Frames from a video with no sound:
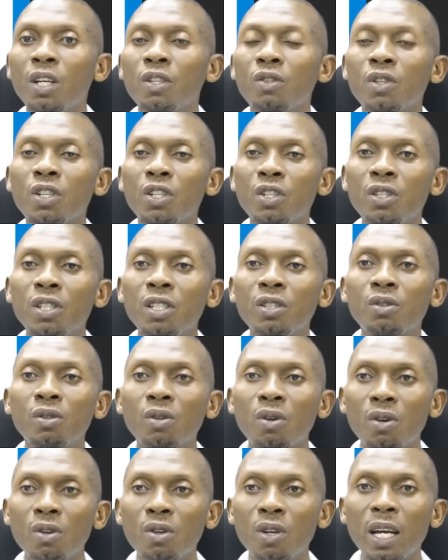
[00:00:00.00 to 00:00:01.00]
So you need to,
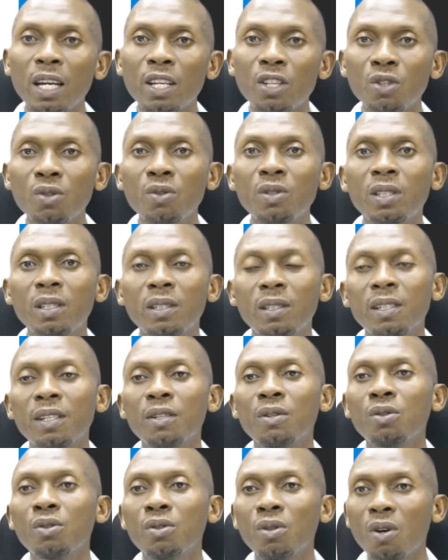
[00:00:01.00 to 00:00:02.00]
you can use the
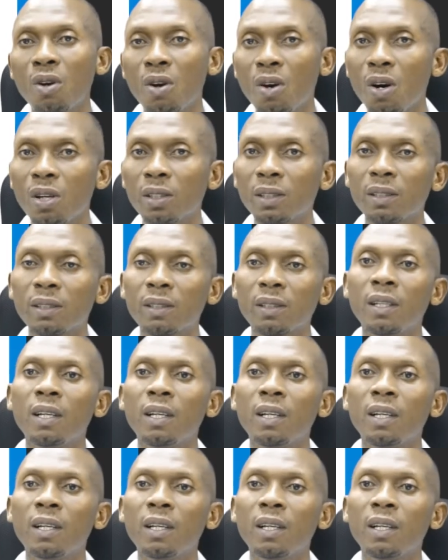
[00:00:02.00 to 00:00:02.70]
sickle to cut